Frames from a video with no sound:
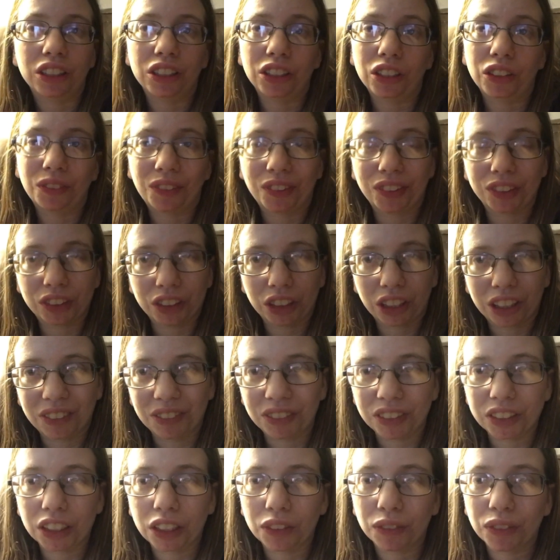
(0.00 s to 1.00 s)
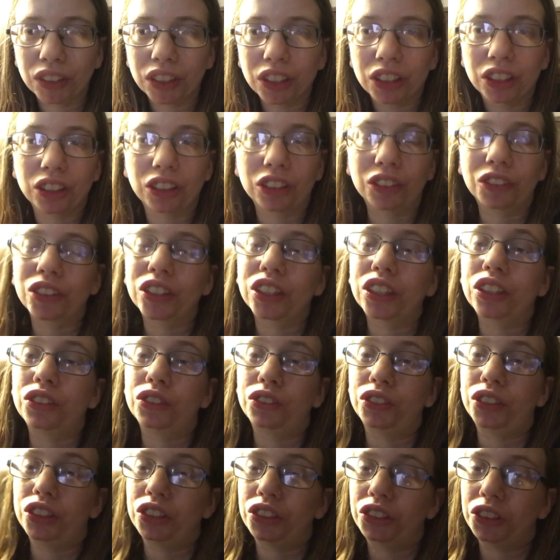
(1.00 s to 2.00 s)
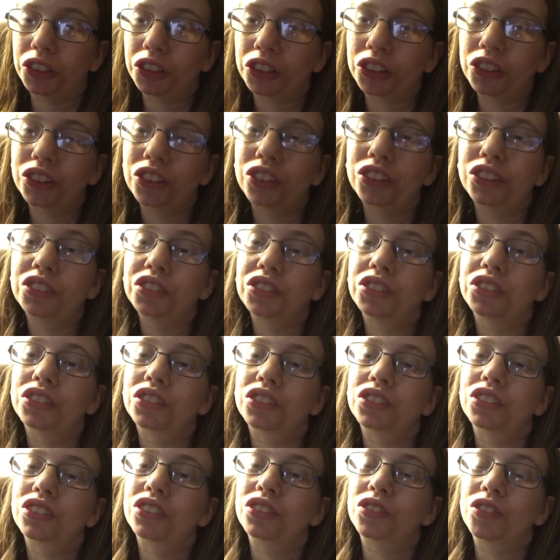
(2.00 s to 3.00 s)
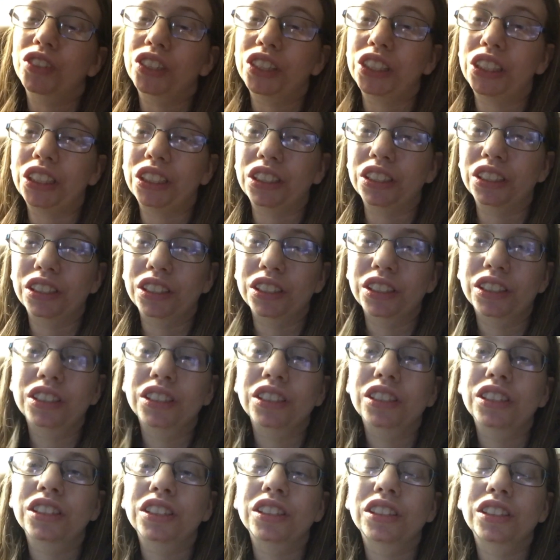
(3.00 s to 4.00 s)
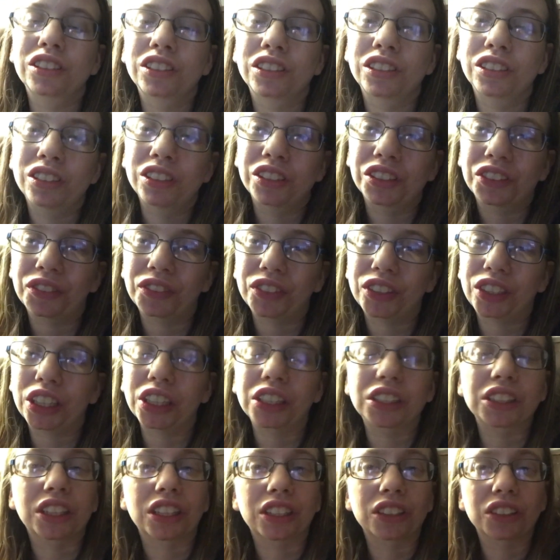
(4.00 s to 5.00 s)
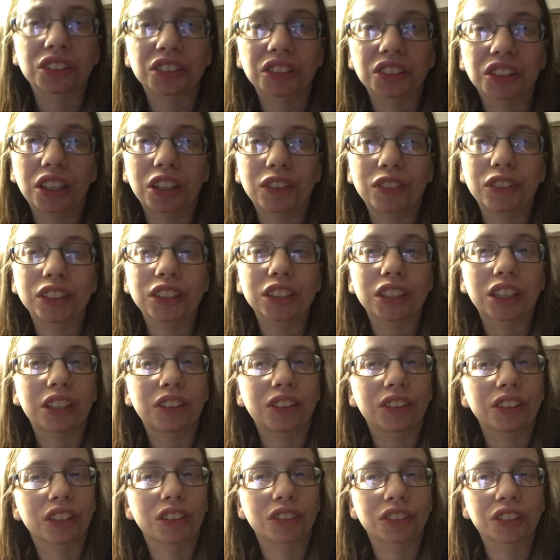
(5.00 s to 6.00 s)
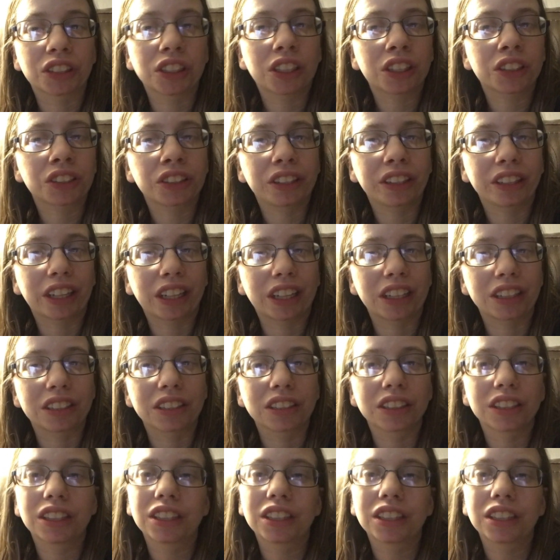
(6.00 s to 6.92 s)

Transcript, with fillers: The first comment down below. And what do you do? Please. If you nice down in the comments. I would love to talk to you guys.